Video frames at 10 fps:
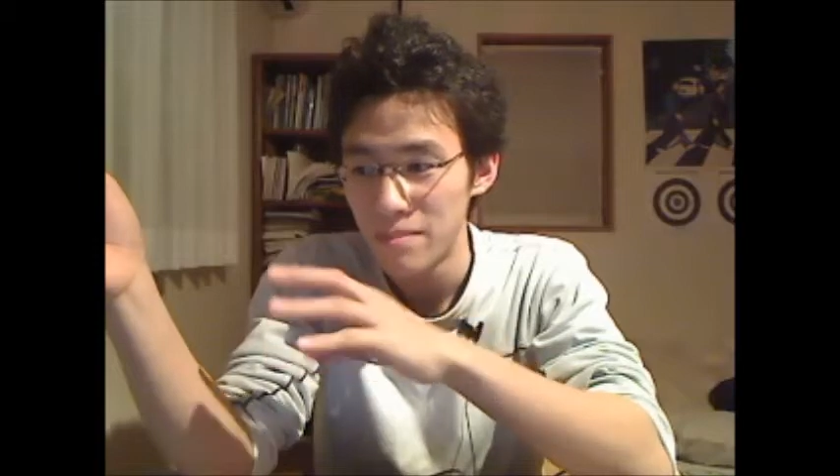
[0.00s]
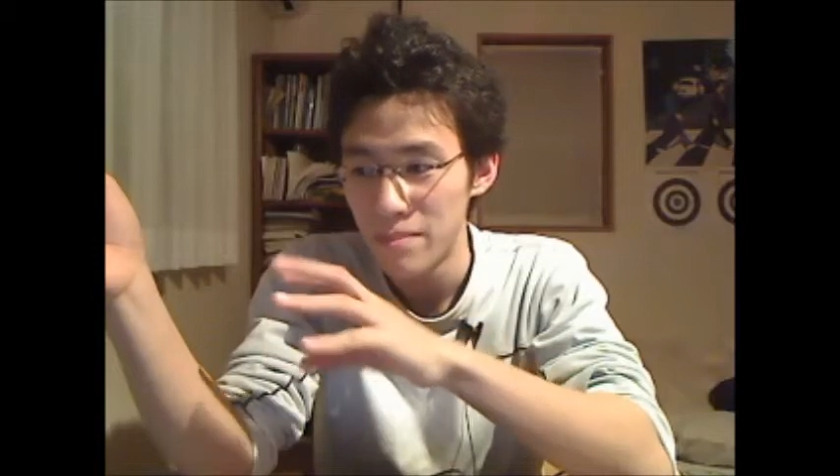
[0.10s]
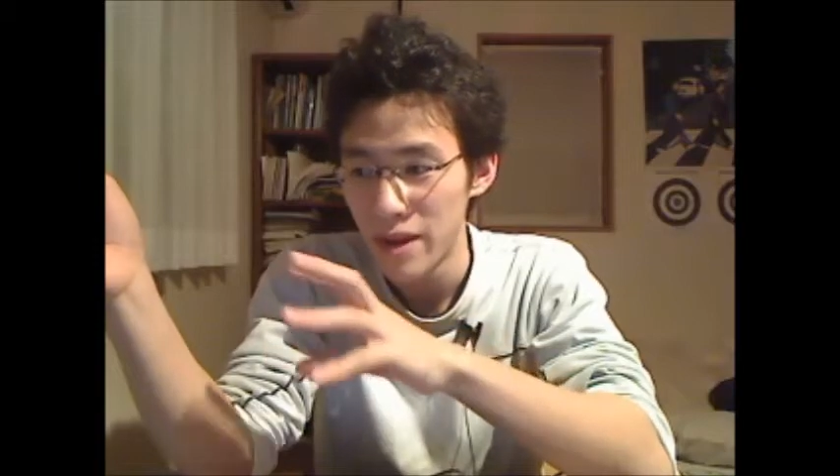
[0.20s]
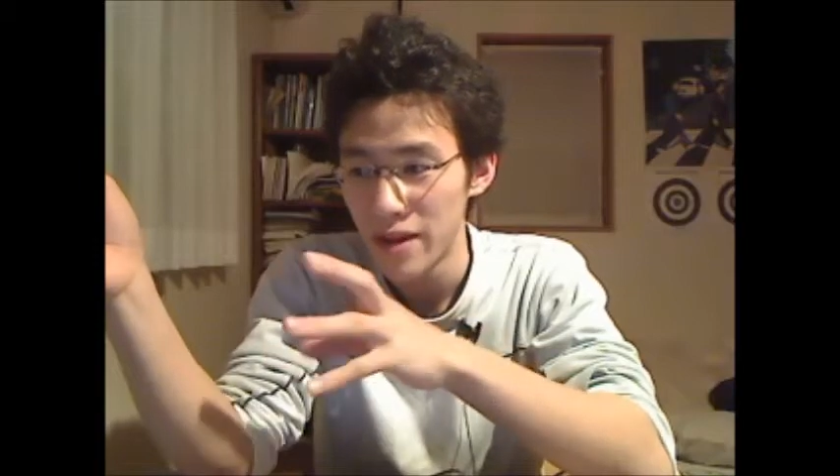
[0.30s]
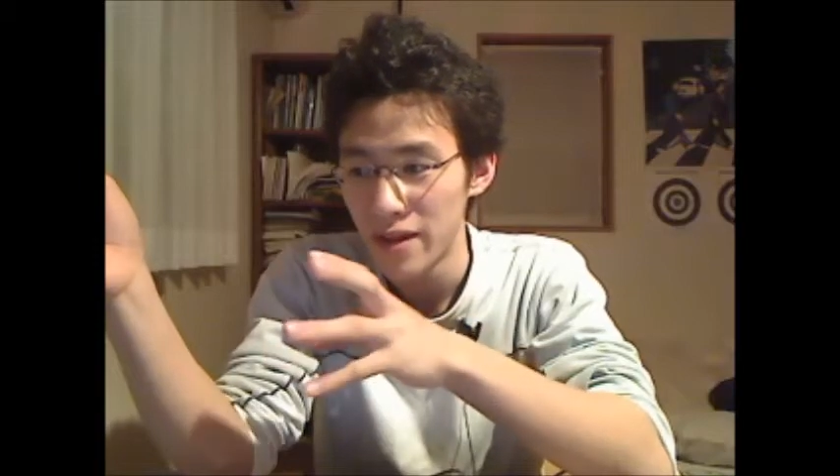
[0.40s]

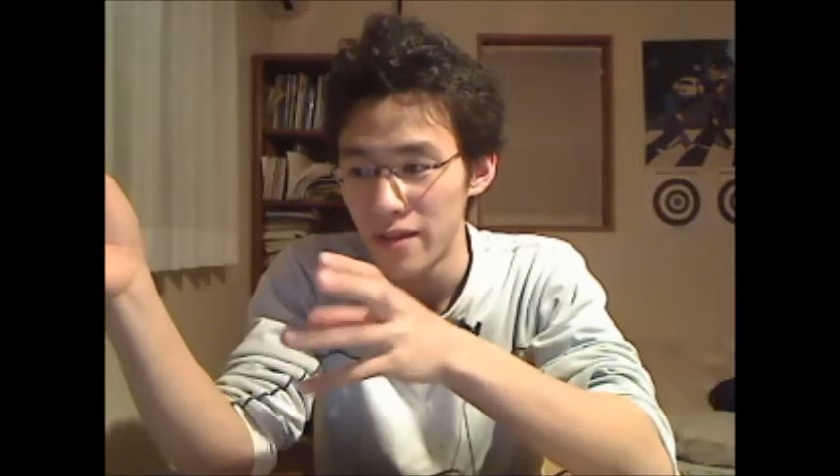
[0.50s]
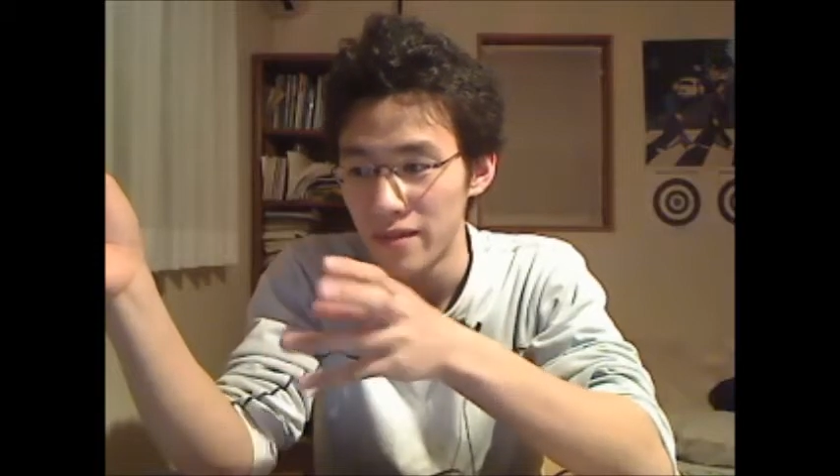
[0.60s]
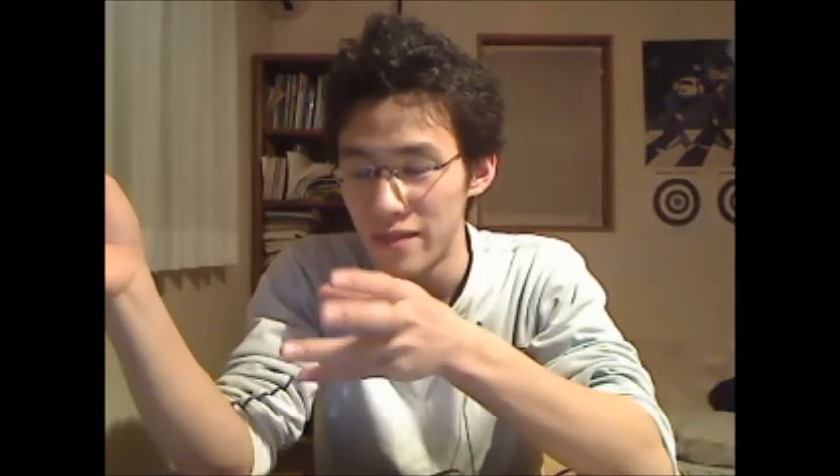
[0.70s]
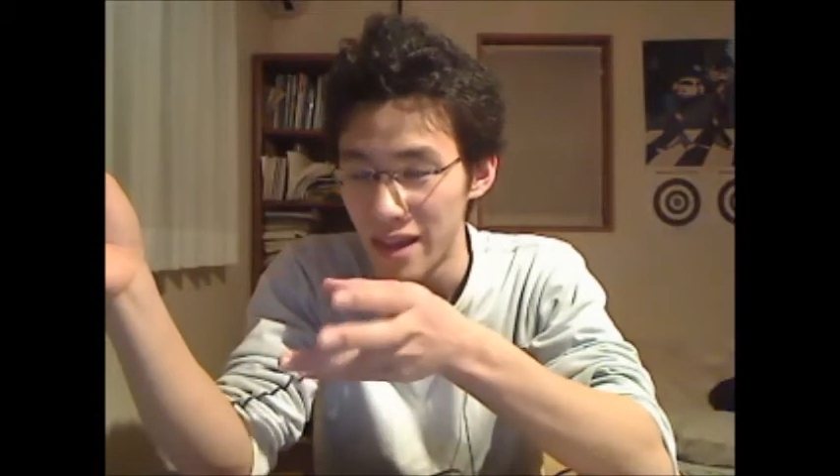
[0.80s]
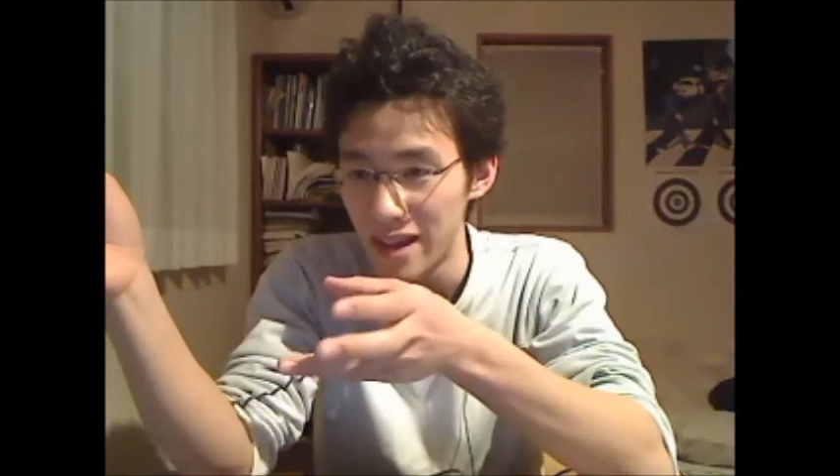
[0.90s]
better
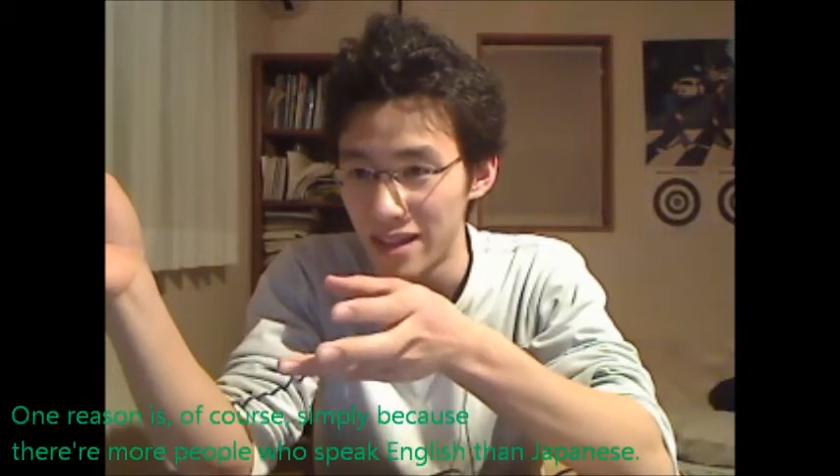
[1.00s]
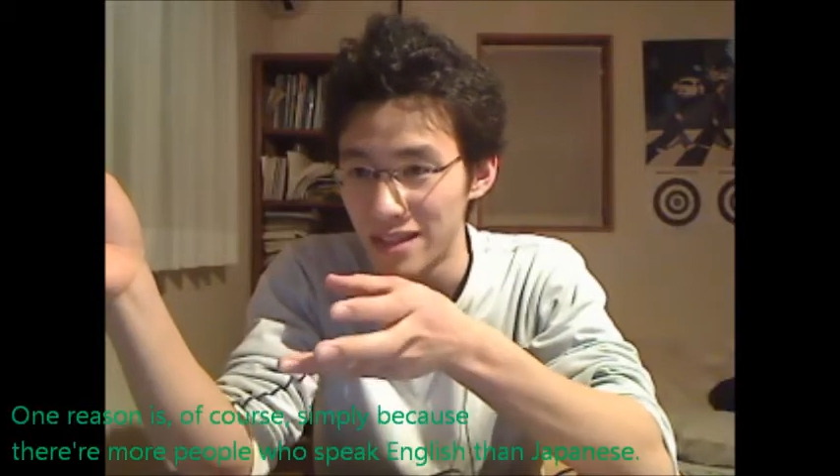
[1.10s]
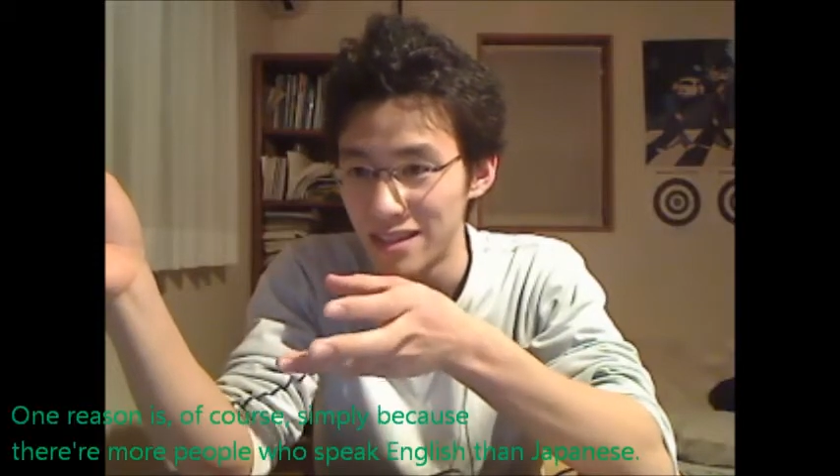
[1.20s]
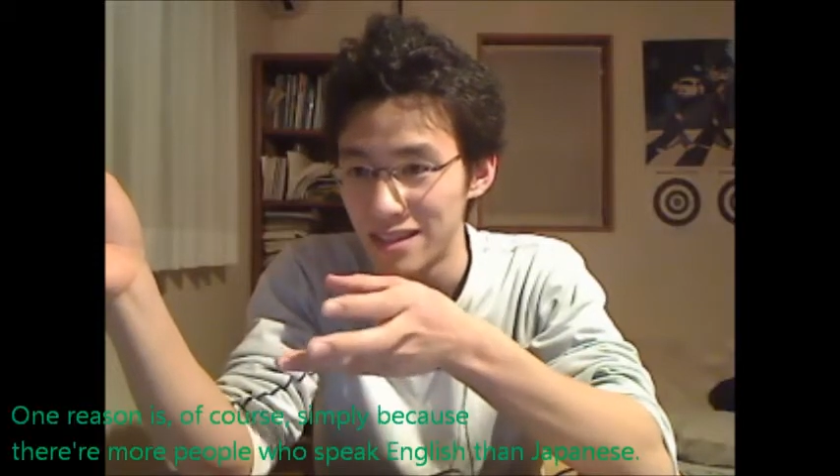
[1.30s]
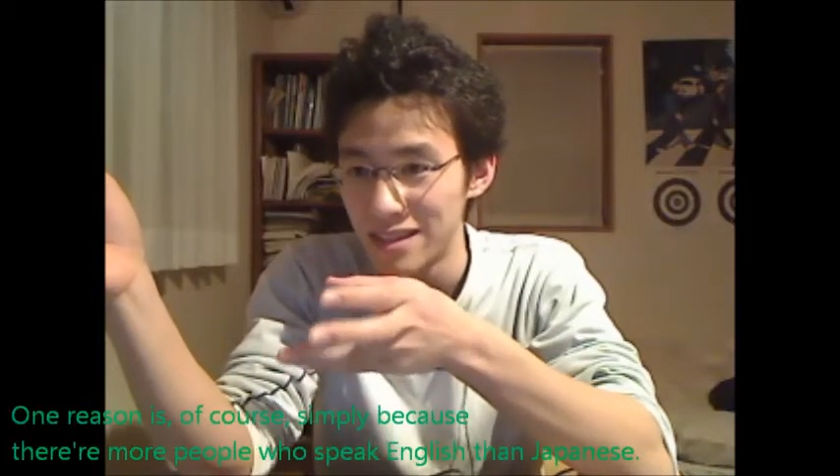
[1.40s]
than